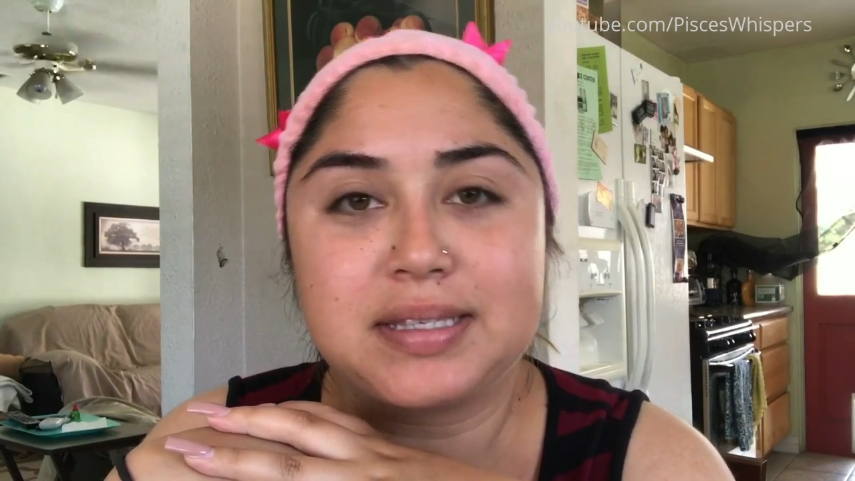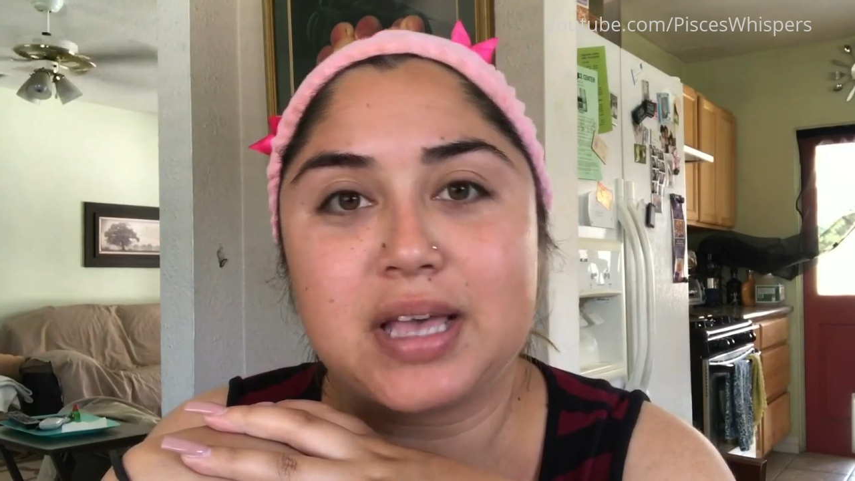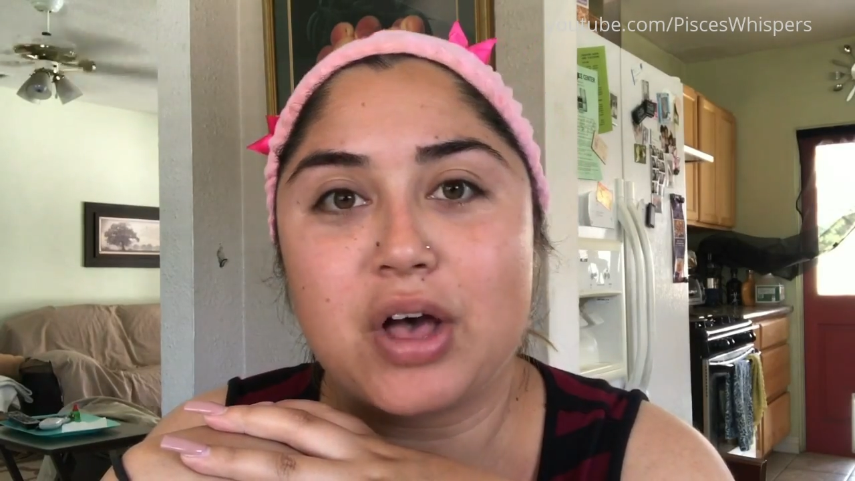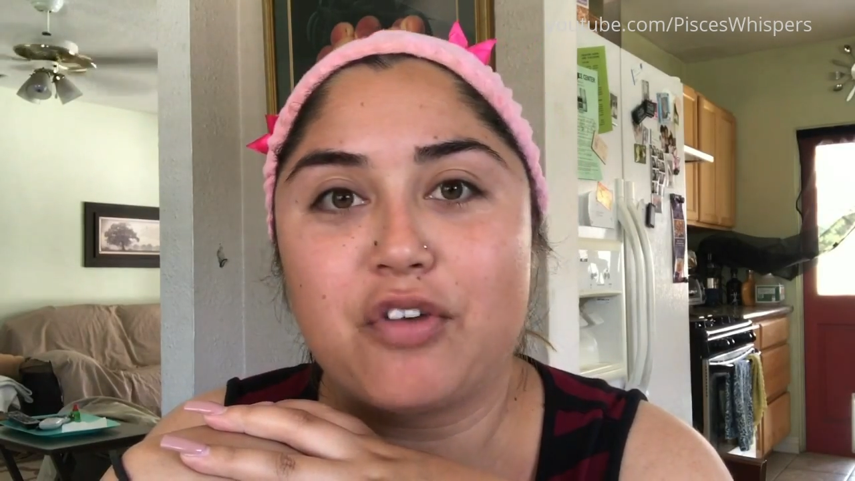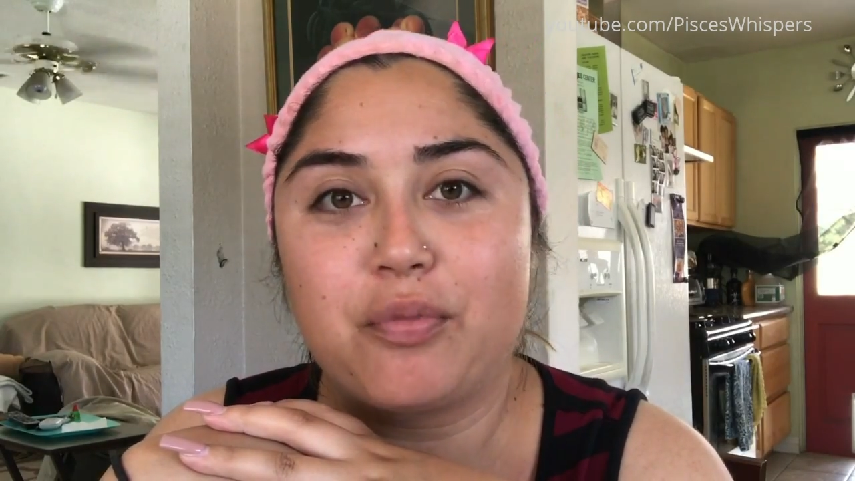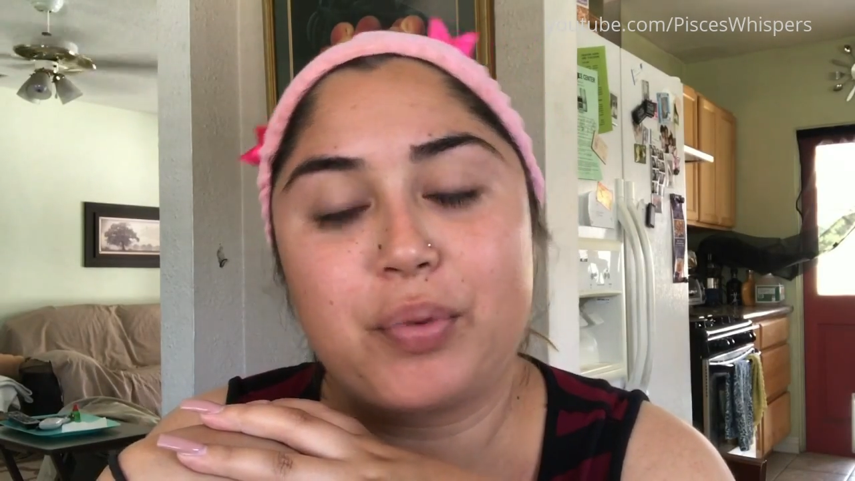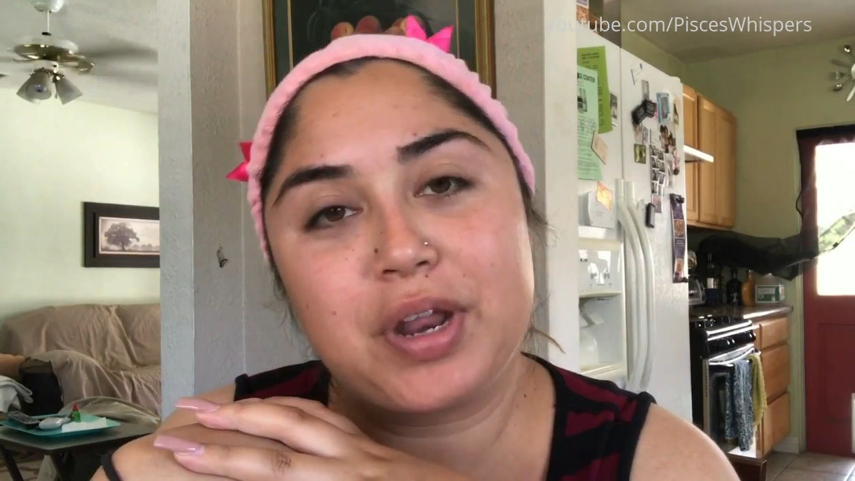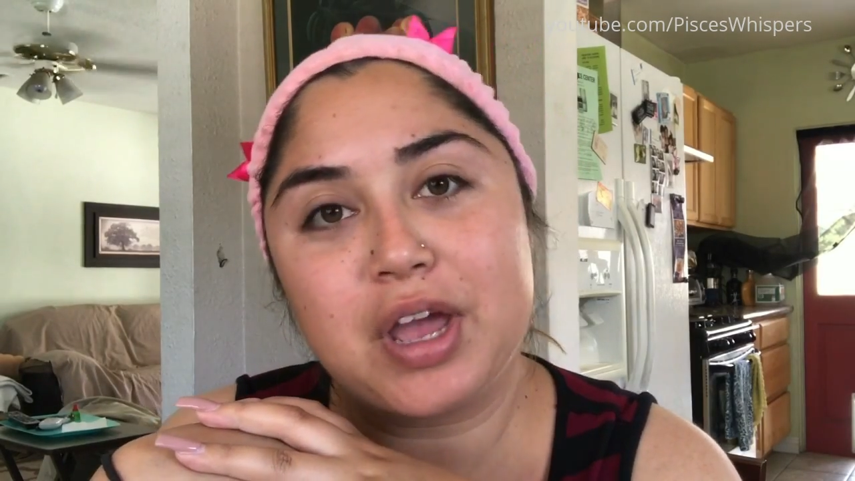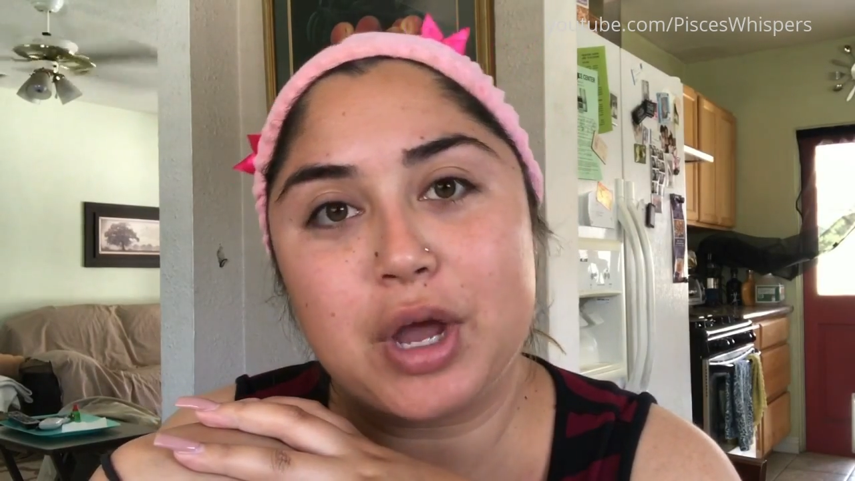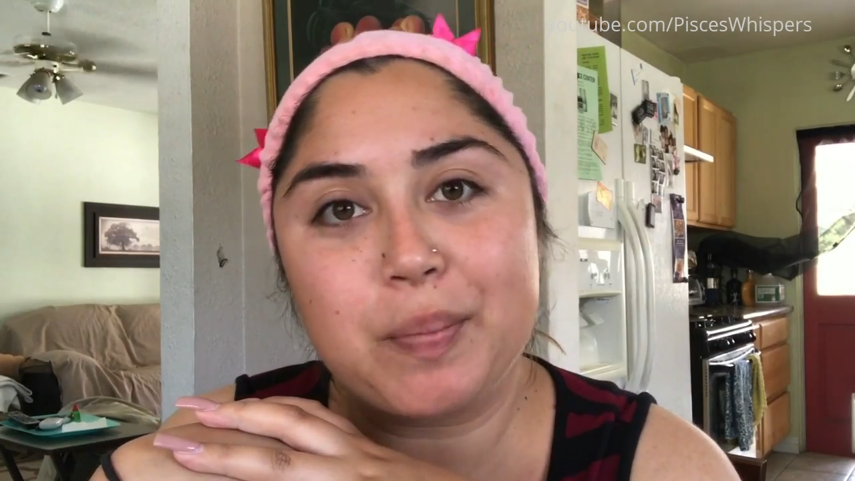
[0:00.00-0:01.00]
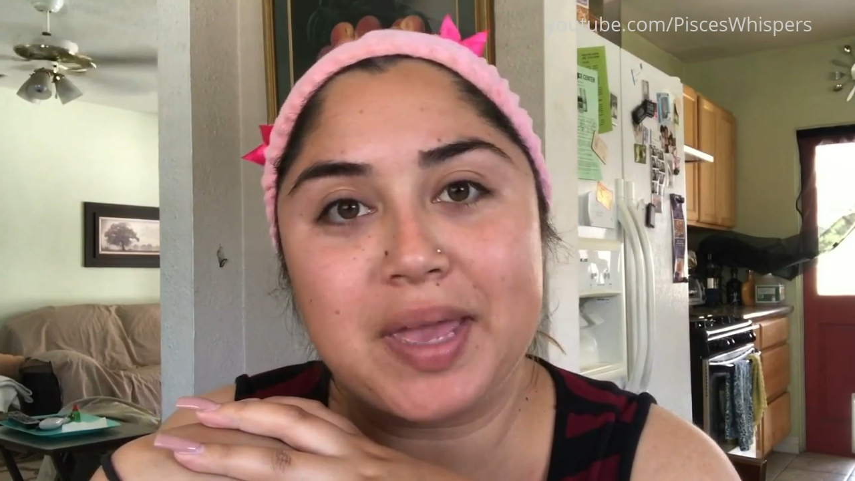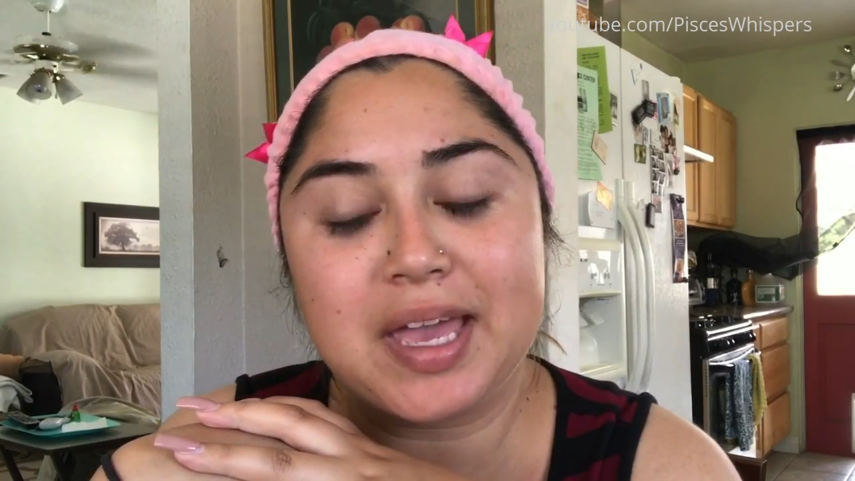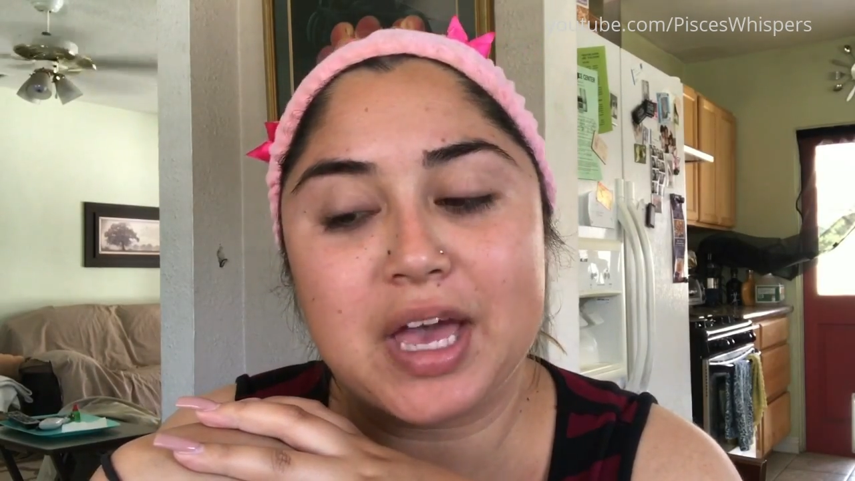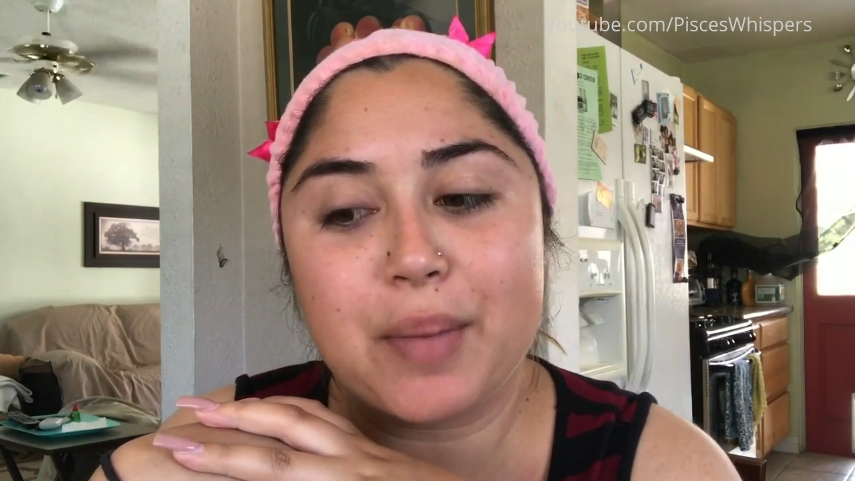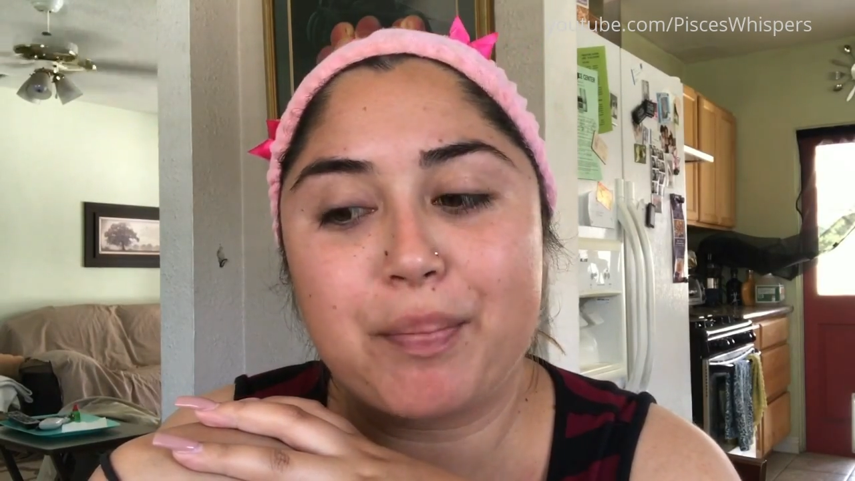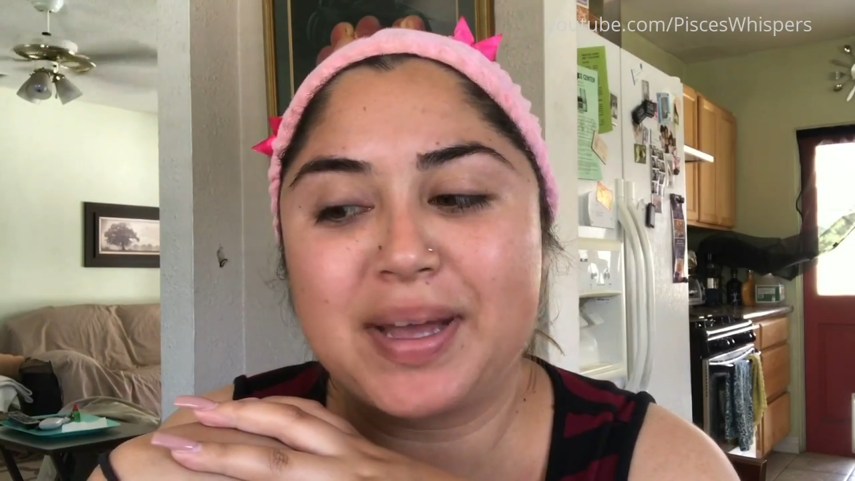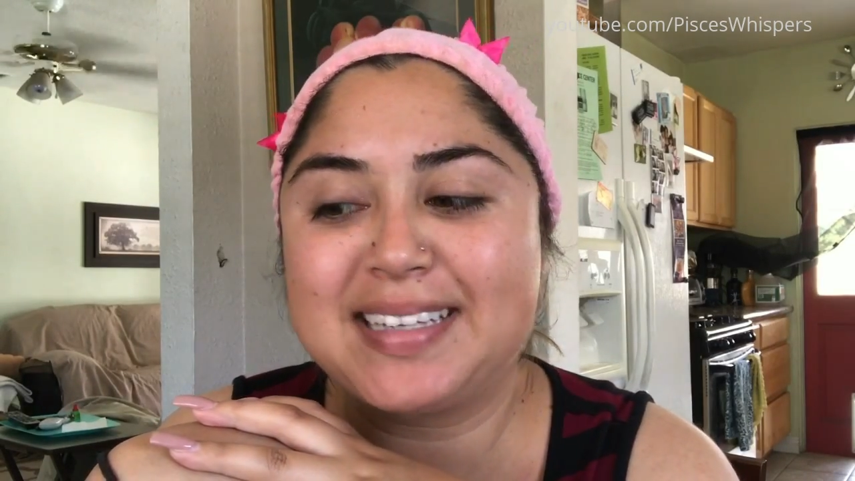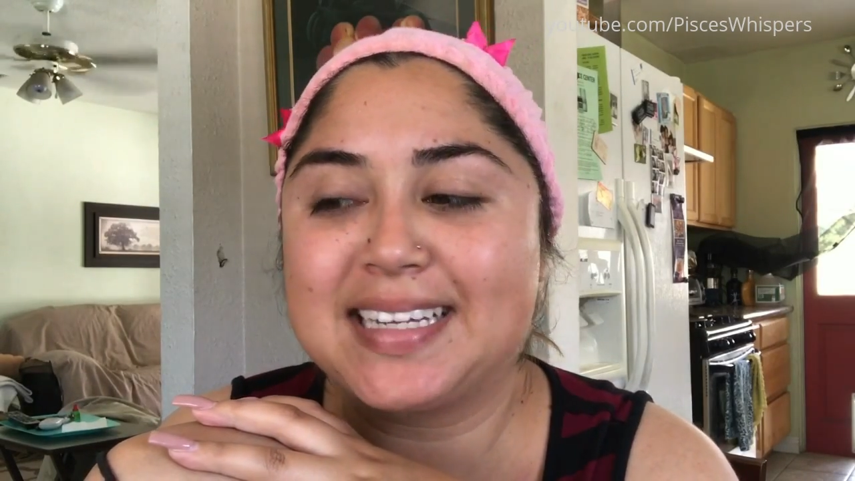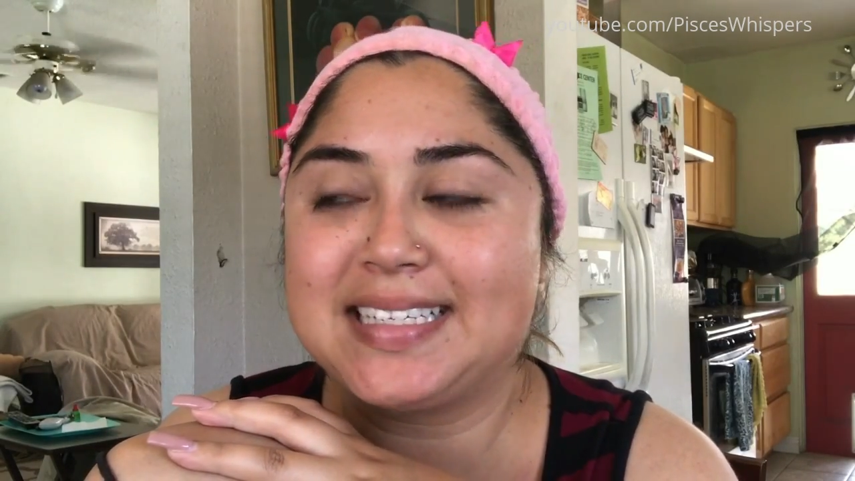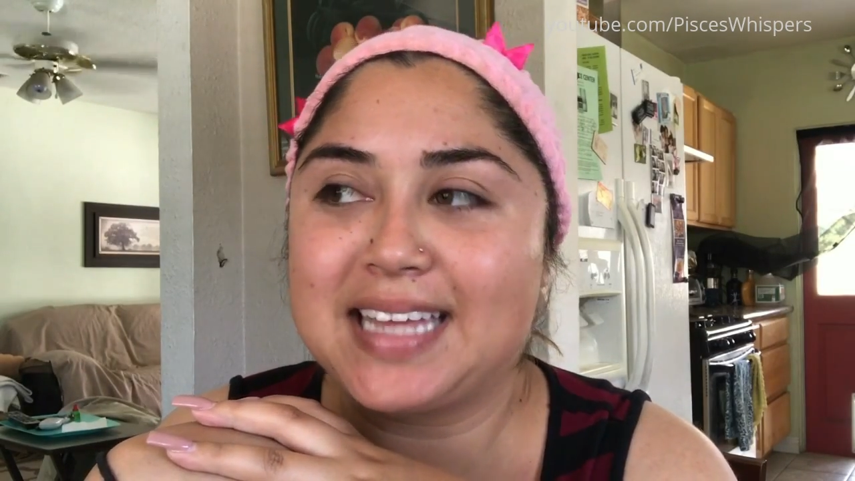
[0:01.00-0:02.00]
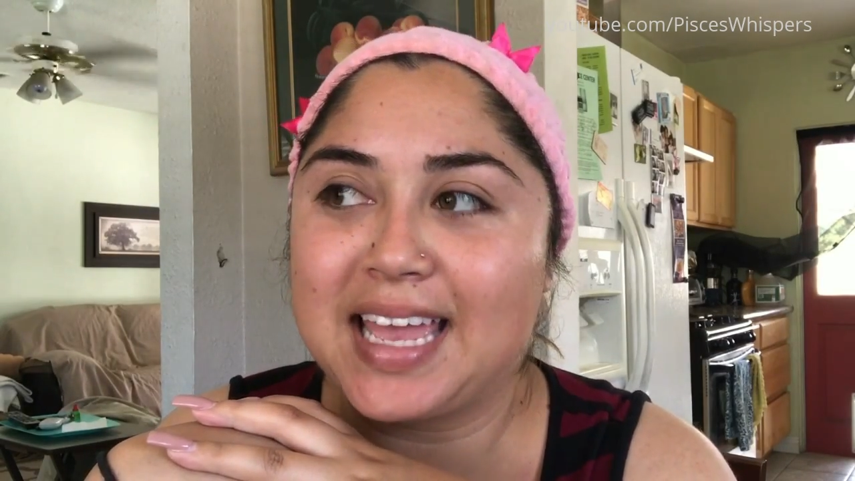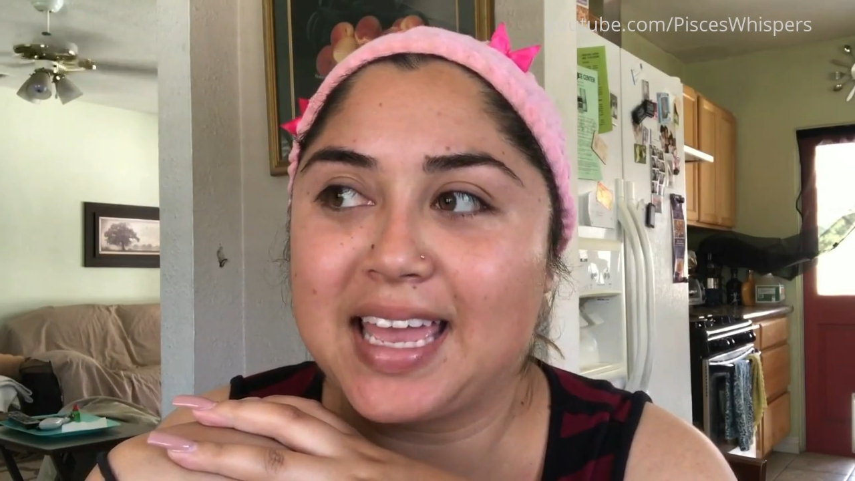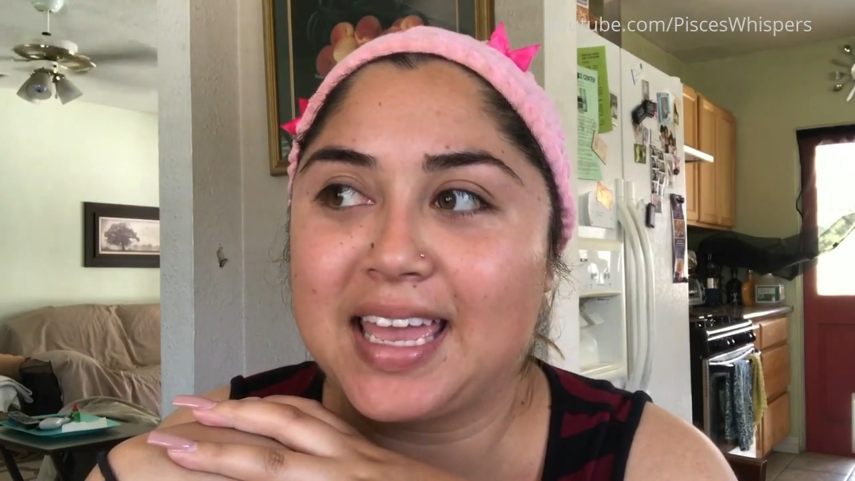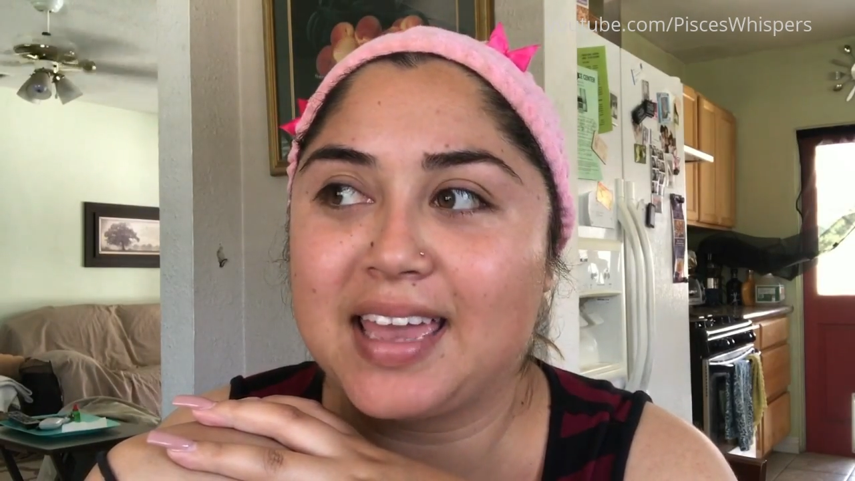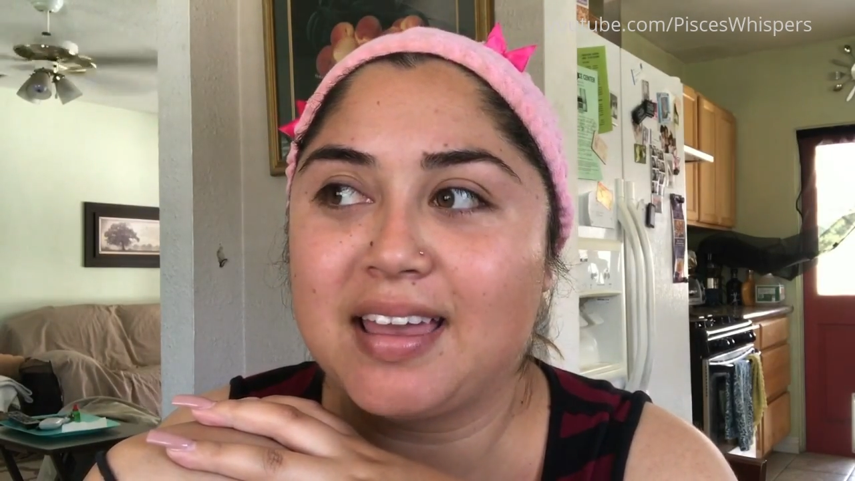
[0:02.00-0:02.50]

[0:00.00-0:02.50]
as I was getting ready and doing my makeup.